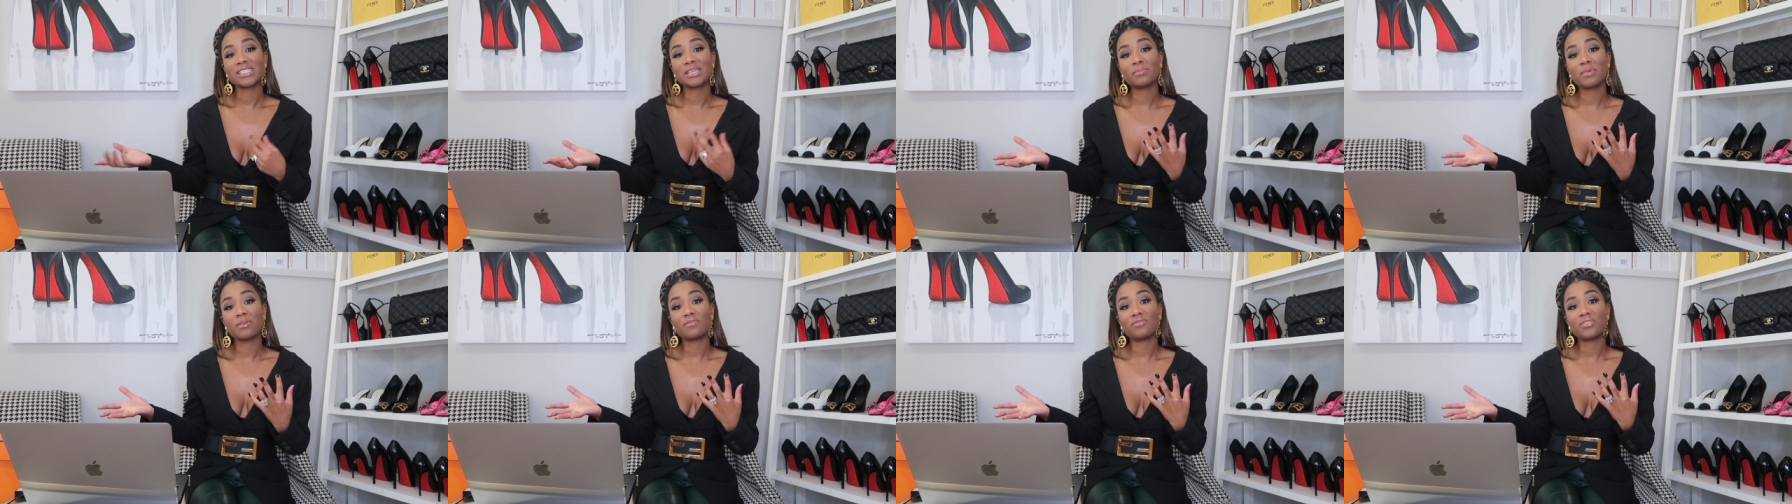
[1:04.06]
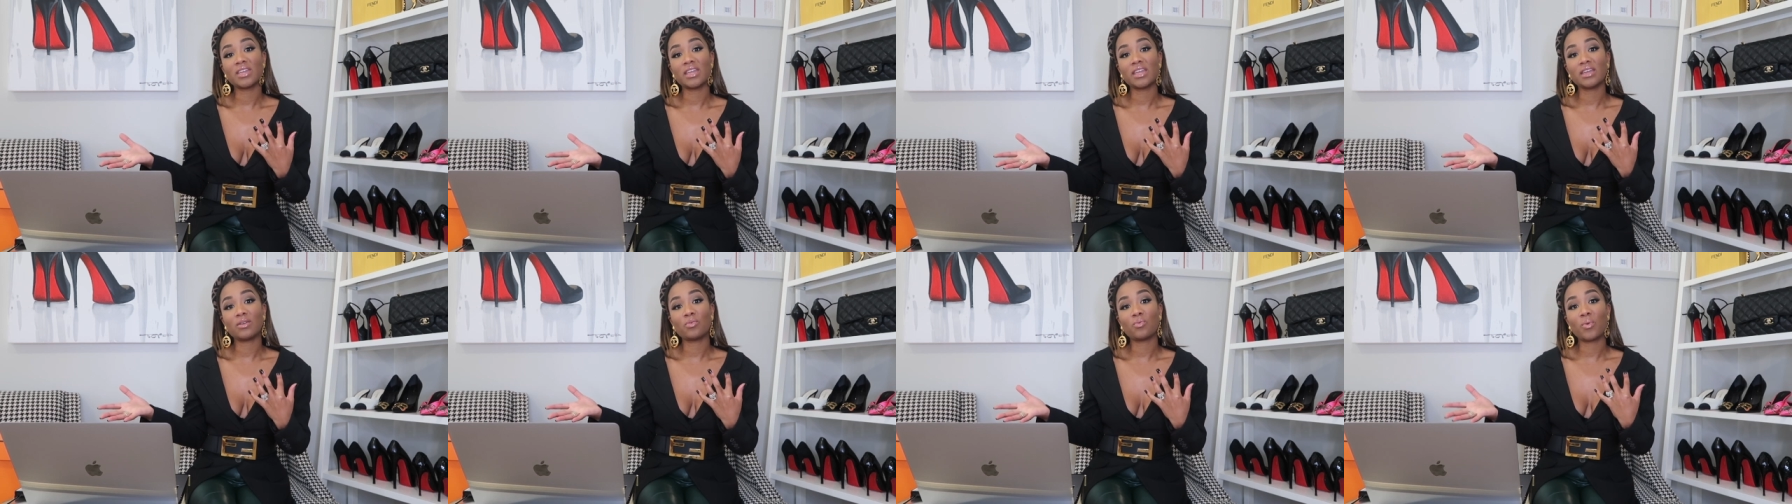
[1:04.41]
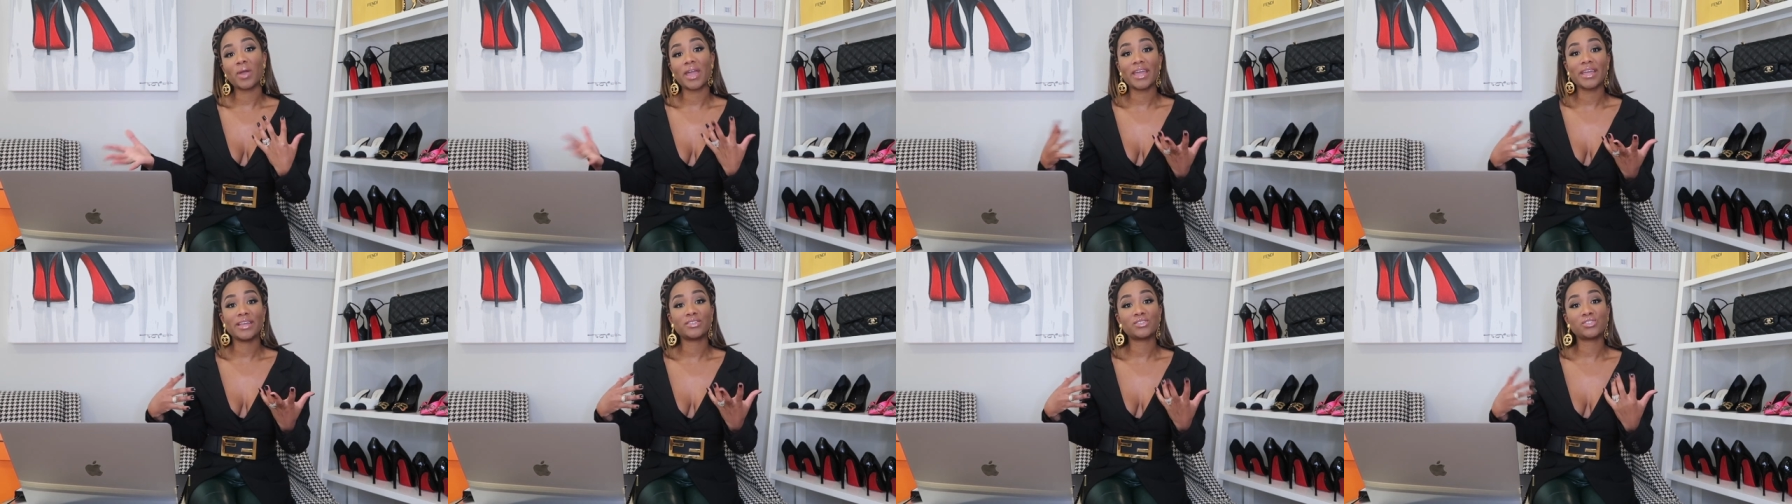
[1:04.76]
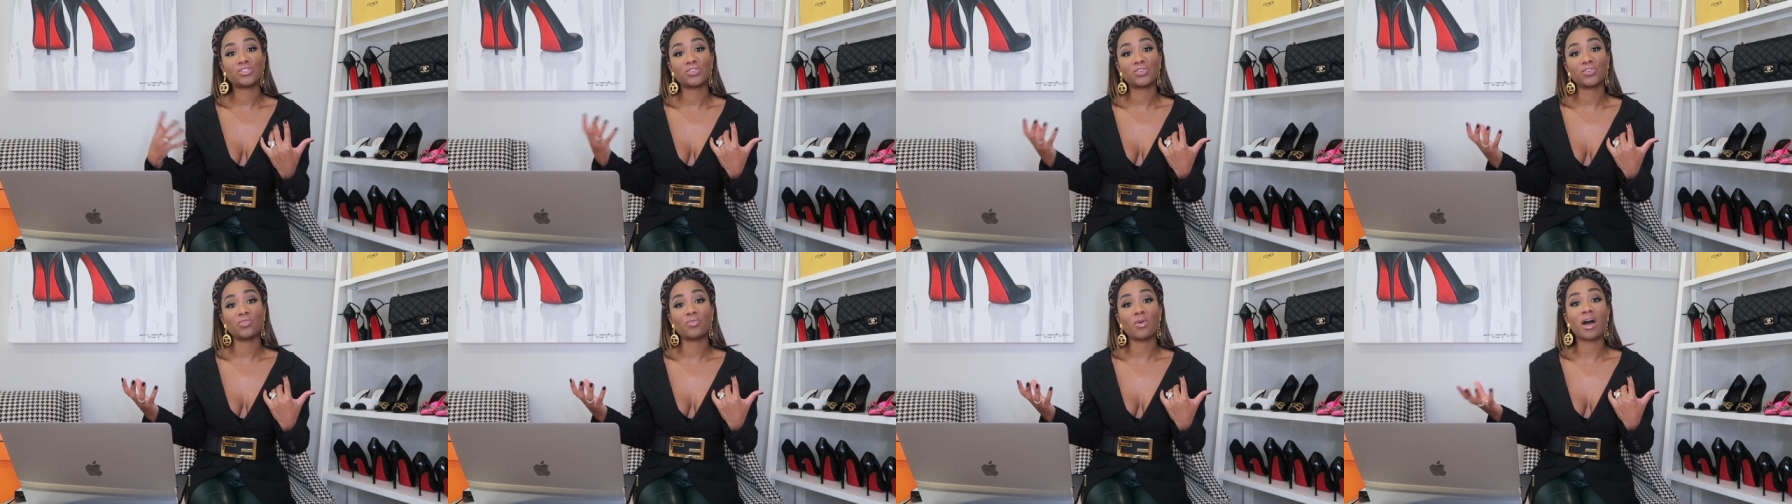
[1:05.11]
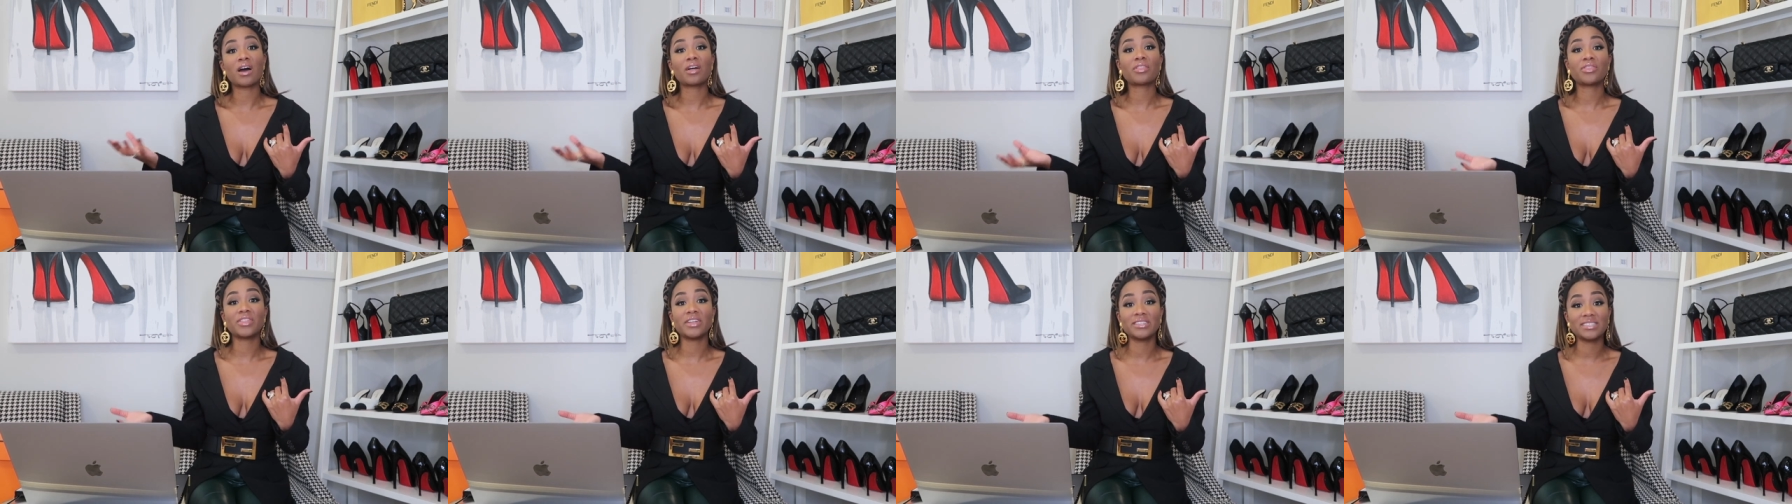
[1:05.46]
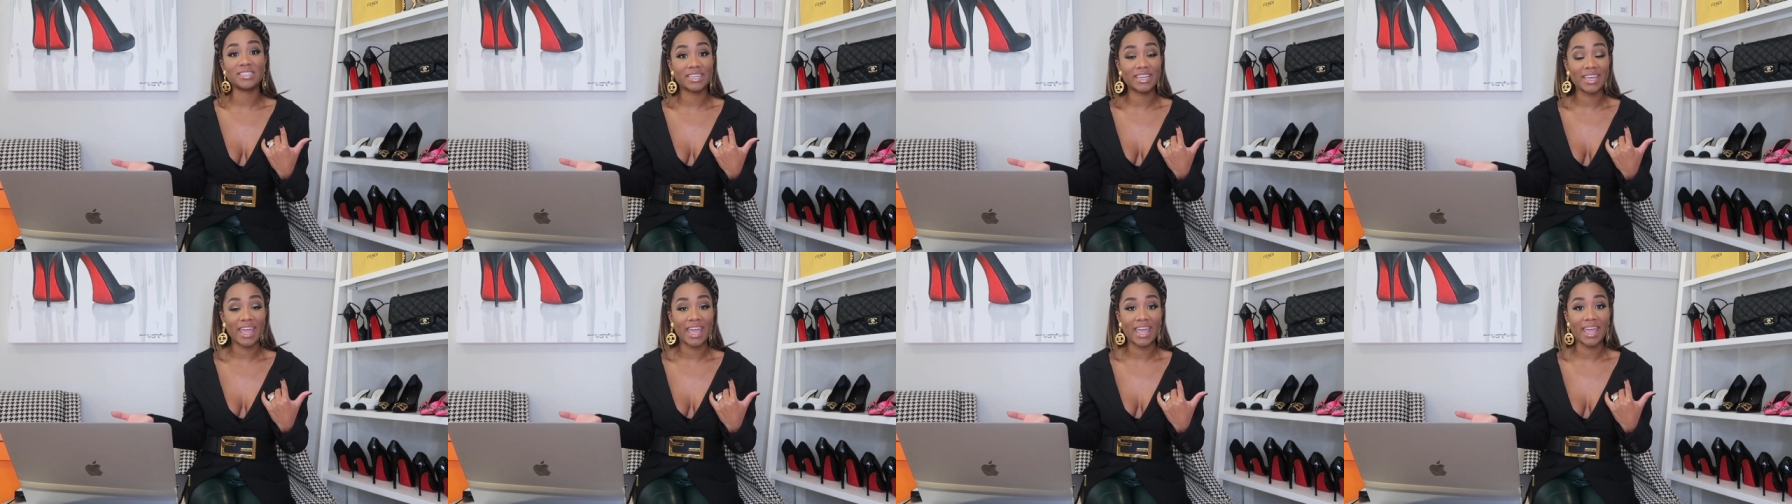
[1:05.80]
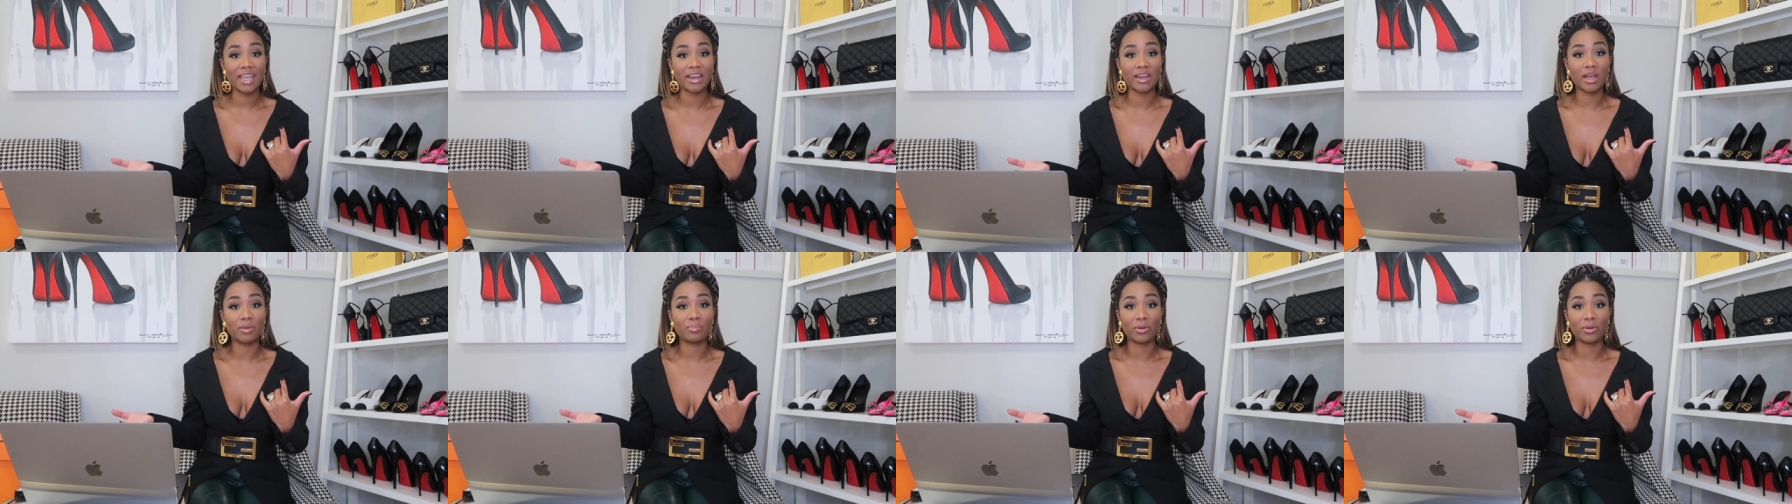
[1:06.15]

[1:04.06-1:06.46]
some of the ways to authenticate